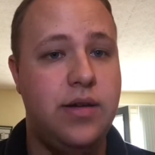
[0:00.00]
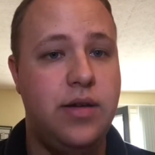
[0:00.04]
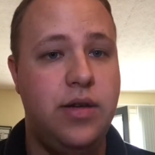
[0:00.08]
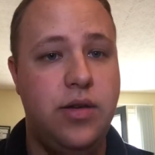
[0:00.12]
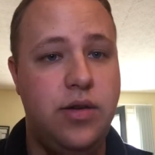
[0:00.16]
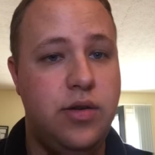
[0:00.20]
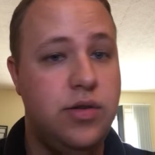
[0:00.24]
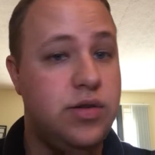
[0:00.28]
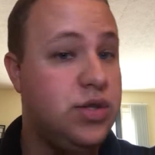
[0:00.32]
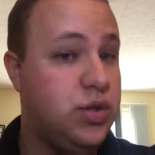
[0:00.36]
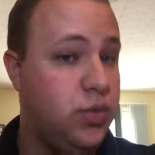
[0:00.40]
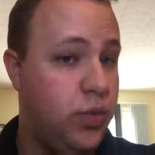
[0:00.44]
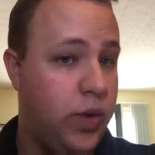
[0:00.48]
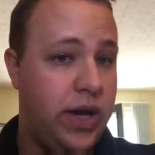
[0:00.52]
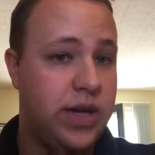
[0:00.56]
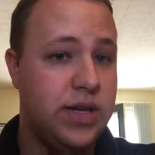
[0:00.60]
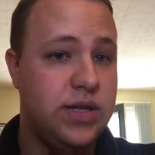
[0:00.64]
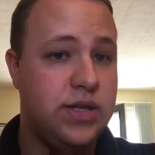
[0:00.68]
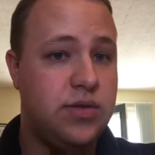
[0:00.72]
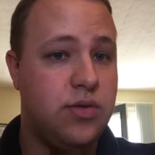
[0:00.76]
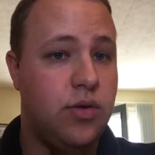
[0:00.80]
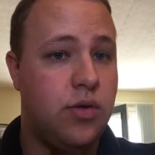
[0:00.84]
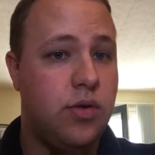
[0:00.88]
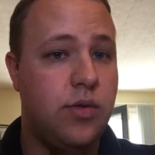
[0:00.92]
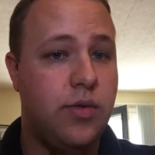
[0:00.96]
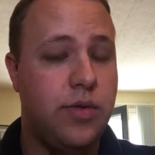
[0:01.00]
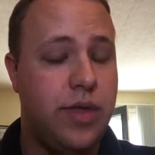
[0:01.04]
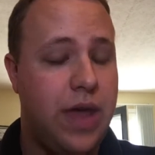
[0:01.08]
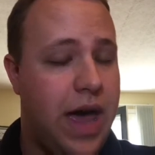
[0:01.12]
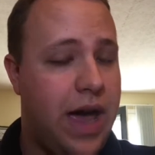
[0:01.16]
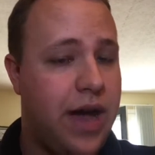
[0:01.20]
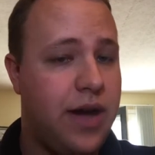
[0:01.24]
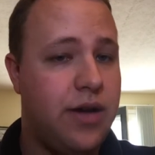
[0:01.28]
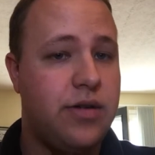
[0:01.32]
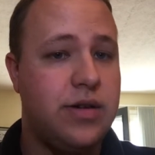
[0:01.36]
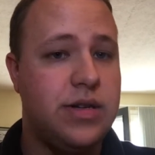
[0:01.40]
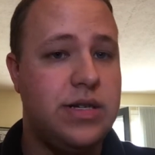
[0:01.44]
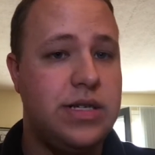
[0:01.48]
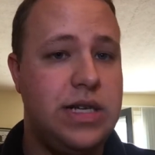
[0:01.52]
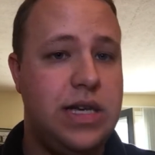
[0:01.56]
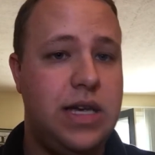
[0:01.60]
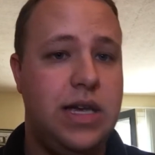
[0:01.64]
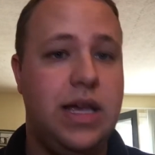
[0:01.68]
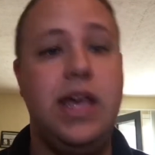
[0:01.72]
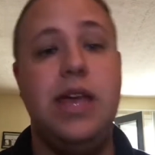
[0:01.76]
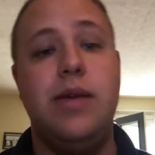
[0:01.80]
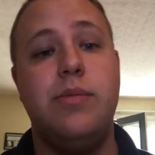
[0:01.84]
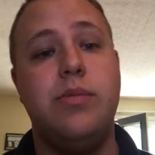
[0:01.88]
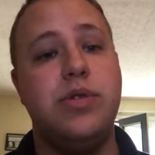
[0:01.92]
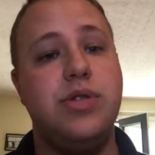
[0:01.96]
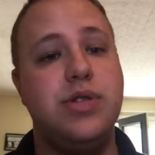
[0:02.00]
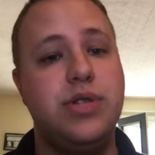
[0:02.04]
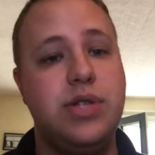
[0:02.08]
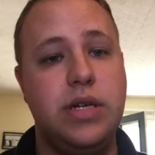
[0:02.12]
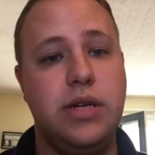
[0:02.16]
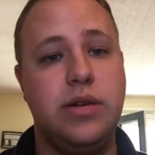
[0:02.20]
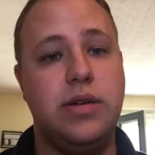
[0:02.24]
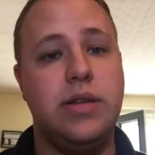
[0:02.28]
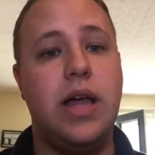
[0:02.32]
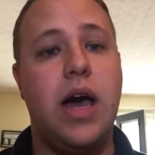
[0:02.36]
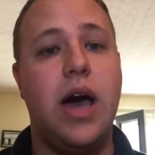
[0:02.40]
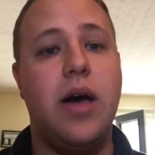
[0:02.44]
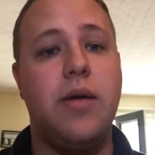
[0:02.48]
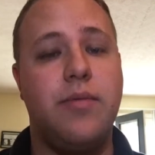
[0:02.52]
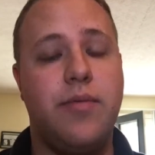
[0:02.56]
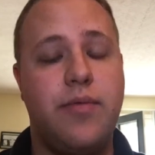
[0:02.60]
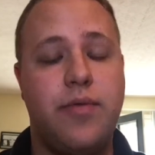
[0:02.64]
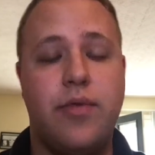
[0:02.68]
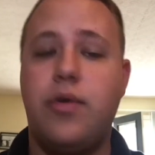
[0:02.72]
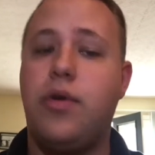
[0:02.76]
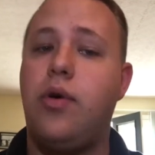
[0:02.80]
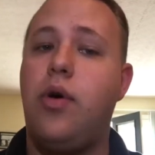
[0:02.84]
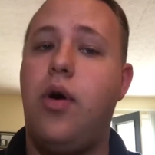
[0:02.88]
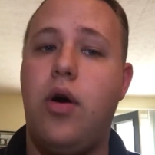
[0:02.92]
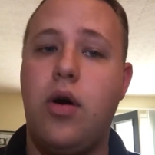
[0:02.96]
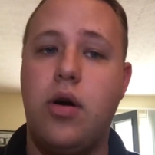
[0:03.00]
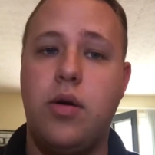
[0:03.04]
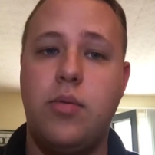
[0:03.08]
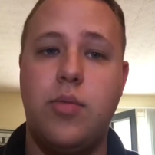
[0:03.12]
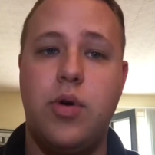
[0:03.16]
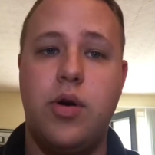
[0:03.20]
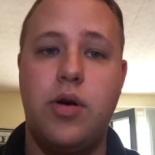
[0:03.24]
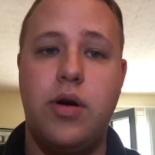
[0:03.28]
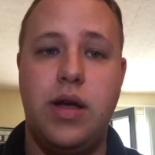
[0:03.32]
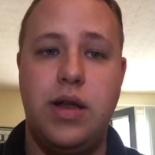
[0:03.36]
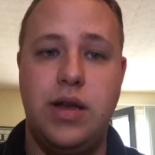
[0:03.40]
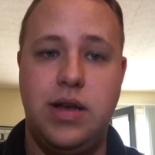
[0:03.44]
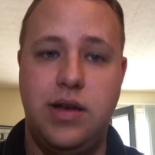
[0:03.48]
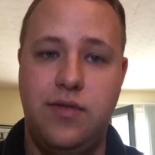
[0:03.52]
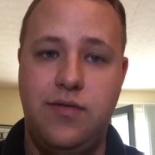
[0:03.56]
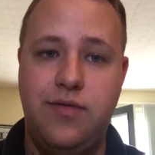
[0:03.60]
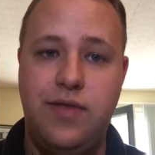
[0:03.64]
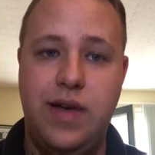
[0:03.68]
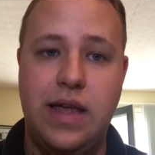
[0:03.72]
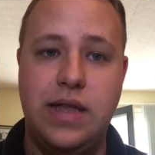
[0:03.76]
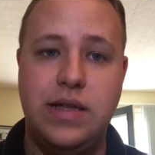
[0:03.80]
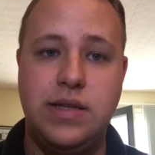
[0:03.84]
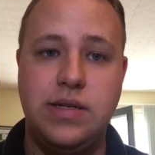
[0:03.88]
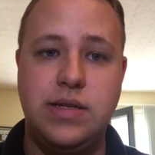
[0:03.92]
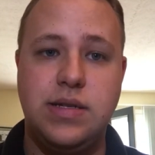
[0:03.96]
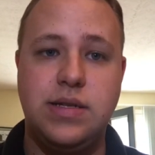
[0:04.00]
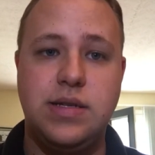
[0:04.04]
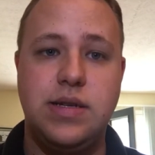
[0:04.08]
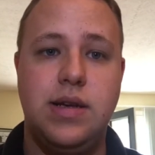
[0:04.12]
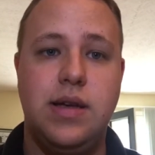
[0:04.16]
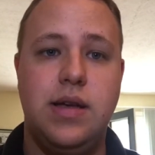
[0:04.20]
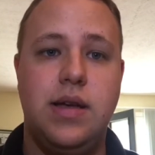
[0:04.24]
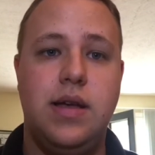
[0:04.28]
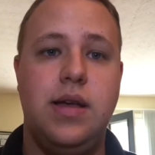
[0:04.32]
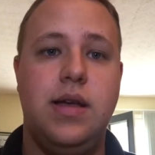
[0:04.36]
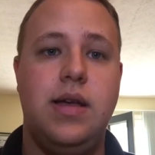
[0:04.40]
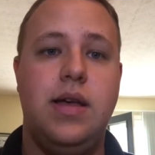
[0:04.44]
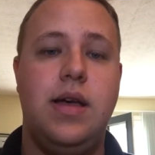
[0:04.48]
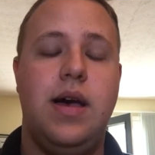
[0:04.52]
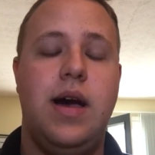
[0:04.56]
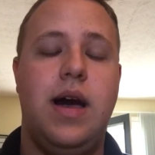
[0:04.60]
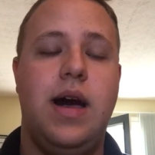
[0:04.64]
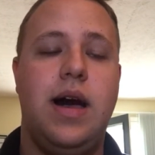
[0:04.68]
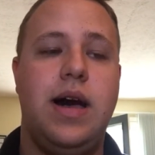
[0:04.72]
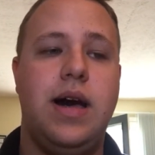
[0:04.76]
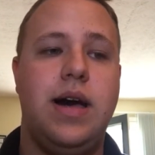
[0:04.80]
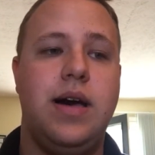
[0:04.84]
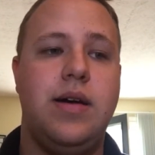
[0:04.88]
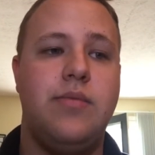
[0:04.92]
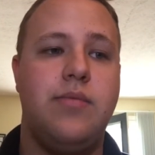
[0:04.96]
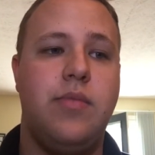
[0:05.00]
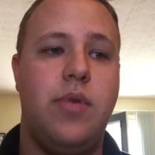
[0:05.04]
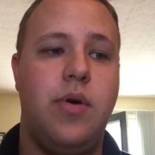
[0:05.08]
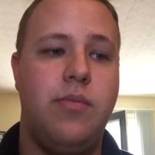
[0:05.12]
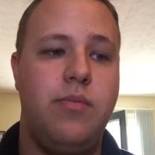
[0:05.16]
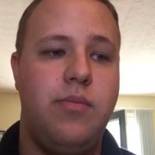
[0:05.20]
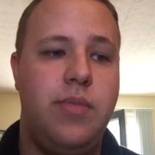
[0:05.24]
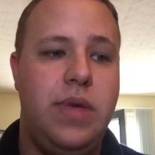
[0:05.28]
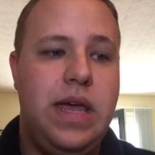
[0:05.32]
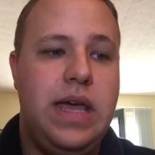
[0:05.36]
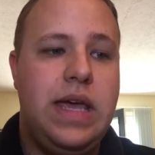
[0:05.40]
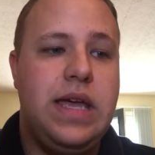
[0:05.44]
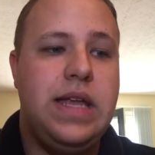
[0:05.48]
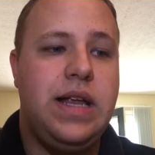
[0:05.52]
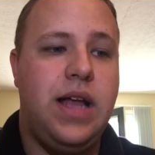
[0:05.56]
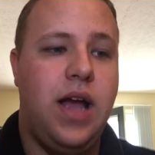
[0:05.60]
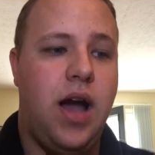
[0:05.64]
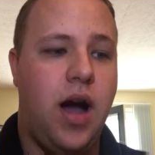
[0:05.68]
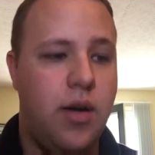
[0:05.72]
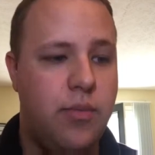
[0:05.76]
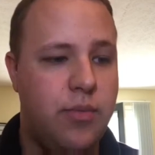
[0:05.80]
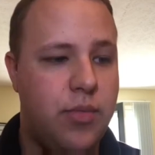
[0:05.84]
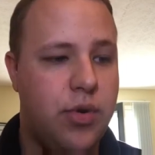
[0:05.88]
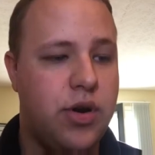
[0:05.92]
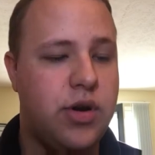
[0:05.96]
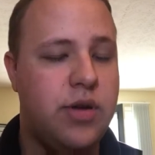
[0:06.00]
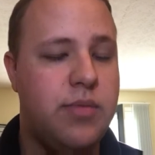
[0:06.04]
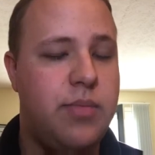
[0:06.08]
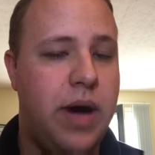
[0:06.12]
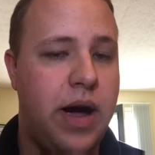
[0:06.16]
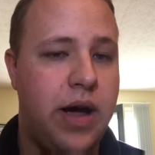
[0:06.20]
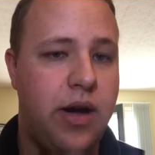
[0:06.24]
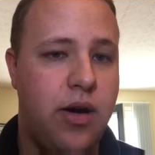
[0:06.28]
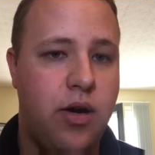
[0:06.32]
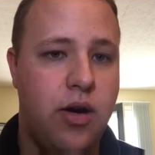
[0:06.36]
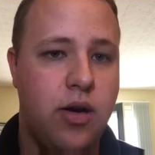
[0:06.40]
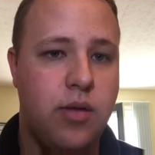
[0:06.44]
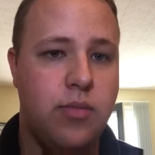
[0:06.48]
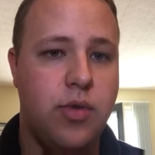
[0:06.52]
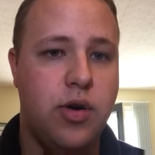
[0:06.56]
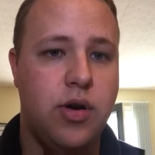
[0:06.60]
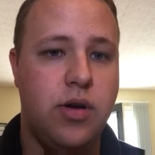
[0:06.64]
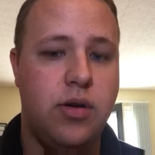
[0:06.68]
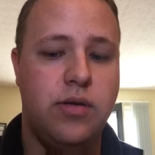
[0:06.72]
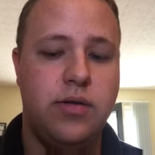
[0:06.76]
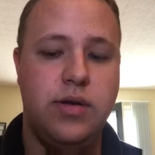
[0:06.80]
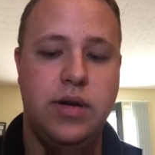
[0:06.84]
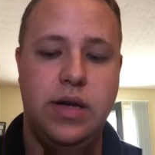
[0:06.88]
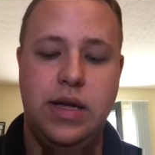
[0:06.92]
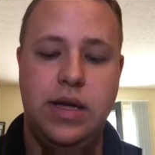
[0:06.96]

You swing a sword with accuracy, keep a shield up for armor and defense, be encumbered by armor,